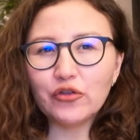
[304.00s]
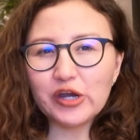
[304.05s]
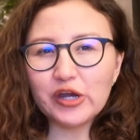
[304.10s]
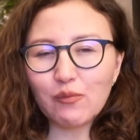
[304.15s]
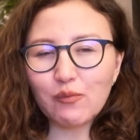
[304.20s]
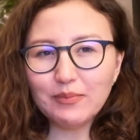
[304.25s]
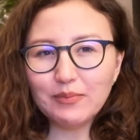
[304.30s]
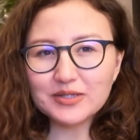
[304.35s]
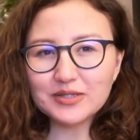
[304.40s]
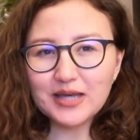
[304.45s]
their
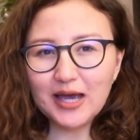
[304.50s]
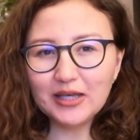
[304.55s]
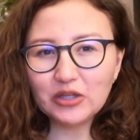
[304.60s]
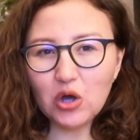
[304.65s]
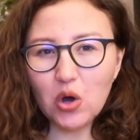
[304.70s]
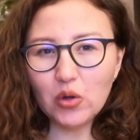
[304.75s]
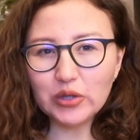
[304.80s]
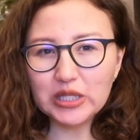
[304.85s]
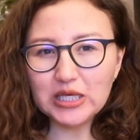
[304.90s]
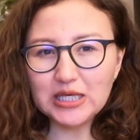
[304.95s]
website
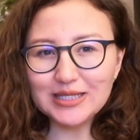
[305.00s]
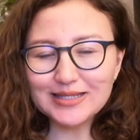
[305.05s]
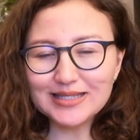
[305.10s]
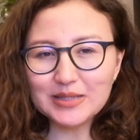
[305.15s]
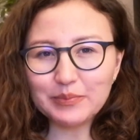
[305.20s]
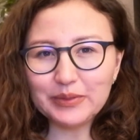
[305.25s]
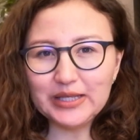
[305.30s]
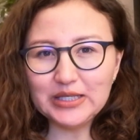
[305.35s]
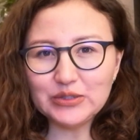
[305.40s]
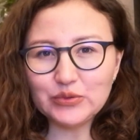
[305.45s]
on the
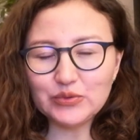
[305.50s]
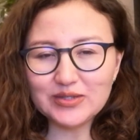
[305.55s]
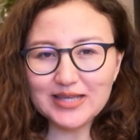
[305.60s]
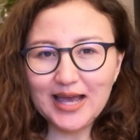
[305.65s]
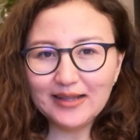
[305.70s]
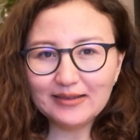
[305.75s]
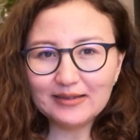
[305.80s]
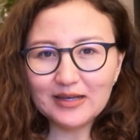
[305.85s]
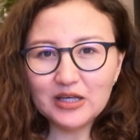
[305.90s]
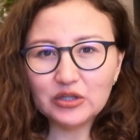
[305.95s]
Simply
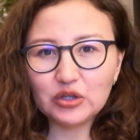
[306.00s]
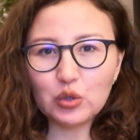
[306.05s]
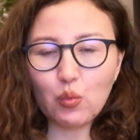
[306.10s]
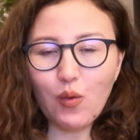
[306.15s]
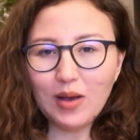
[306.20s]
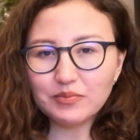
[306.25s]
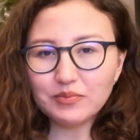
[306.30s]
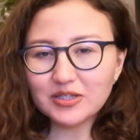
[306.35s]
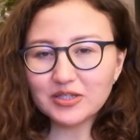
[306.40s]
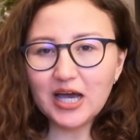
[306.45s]
Suzette, the
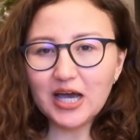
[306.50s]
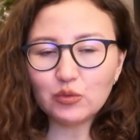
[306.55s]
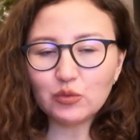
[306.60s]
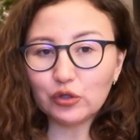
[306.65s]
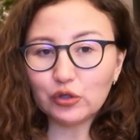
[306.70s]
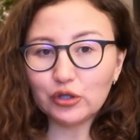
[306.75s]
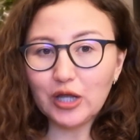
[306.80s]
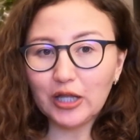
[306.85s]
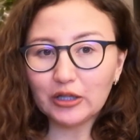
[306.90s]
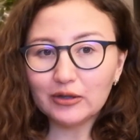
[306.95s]
website
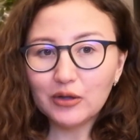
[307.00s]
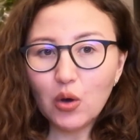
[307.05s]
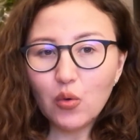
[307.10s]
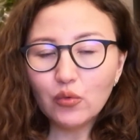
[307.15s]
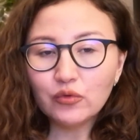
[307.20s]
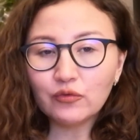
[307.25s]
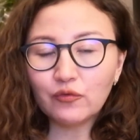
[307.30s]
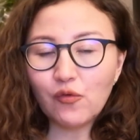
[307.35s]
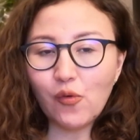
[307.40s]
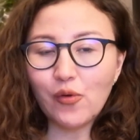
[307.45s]
would not
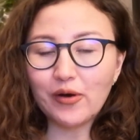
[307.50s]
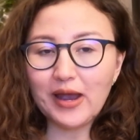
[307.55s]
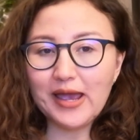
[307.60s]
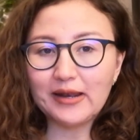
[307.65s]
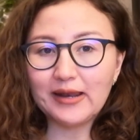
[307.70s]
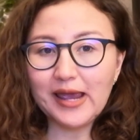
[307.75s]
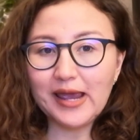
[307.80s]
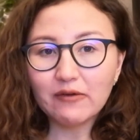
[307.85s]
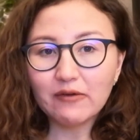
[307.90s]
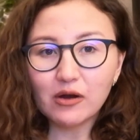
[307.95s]
load for
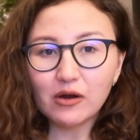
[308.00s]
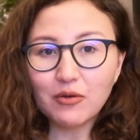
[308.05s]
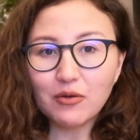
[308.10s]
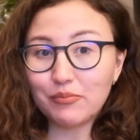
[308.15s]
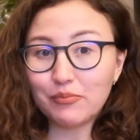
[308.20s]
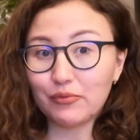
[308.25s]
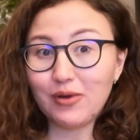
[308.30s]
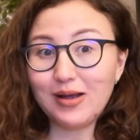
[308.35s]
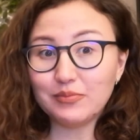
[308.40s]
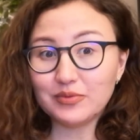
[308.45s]
an error.
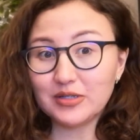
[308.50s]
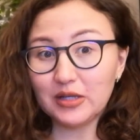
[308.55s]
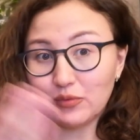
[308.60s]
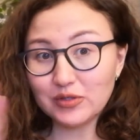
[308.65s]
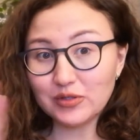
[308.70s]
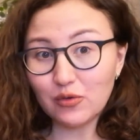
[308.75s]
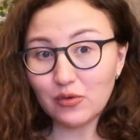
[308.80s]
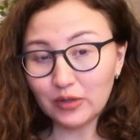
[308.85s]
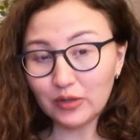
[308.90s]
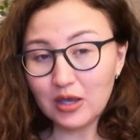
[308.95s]
Perhaps that
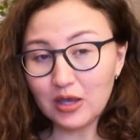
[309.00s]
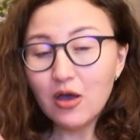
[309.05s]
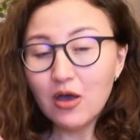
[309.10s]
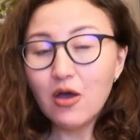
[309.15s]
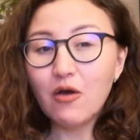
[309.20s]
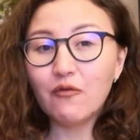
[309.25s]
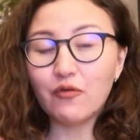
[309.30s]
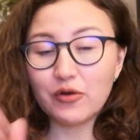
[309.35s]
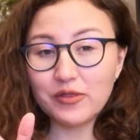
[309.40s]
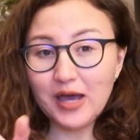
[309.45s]
was only
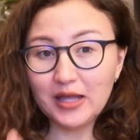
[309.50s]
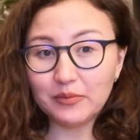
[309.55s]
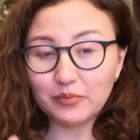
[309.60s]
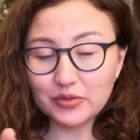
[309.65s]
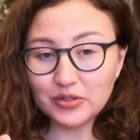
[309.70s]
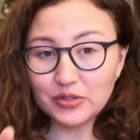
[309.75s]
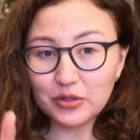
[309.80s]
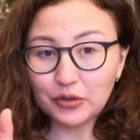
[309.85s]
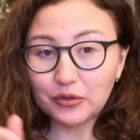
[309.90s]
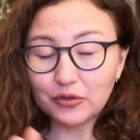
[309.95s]
for that
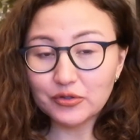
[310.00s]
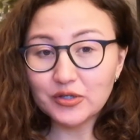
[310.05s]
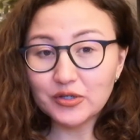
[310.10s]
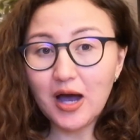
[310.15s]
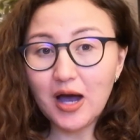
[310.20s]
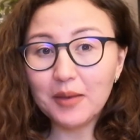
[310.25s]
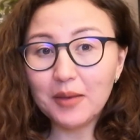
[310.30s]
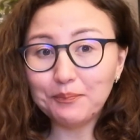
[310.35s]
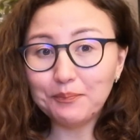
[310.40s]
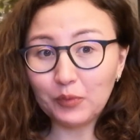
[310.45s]
particular
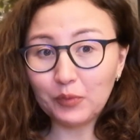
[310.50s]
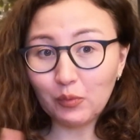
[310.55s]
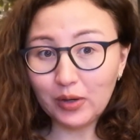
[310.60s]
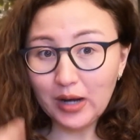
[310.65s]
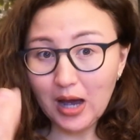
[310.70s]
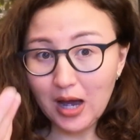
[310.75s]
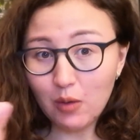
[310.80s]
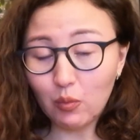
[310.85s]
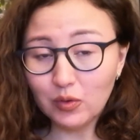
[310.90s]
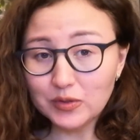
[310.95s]
time when
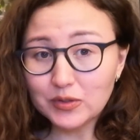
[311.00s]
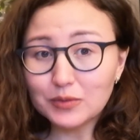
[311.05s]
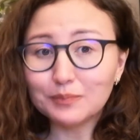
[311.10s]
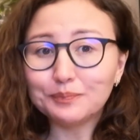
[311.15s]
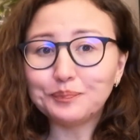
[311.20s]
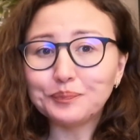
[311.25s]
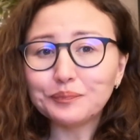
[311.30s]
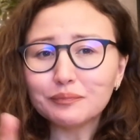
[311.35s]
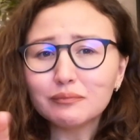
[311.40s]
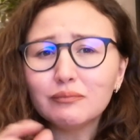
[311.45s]
I was
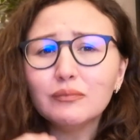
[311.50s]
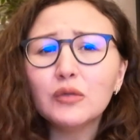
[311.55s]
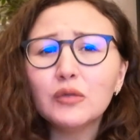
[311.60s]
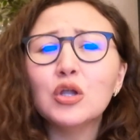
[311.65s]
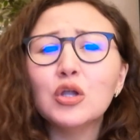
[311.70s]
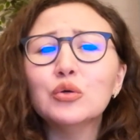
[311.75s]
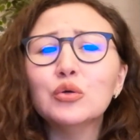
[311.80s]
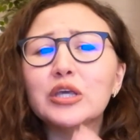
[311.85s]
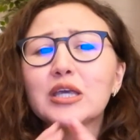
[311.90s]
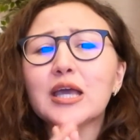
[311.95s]

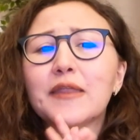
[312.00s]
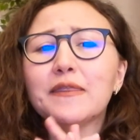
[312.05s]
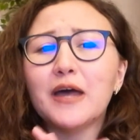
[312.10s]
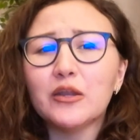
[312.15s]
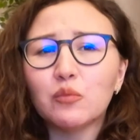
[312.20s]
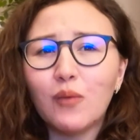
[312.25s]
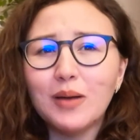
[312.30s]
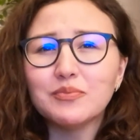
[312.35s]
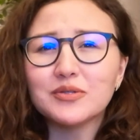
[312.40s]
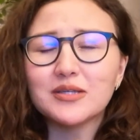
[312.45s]
looking at
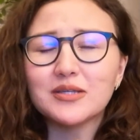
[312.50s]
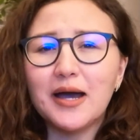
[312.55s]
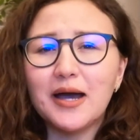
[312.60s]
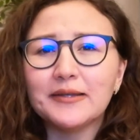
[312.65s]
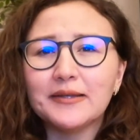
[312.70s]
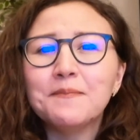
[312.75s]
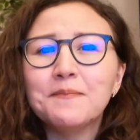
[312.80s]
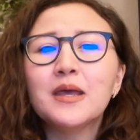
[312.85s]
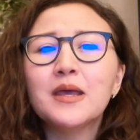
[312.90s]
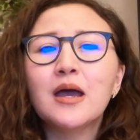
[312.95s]
that website.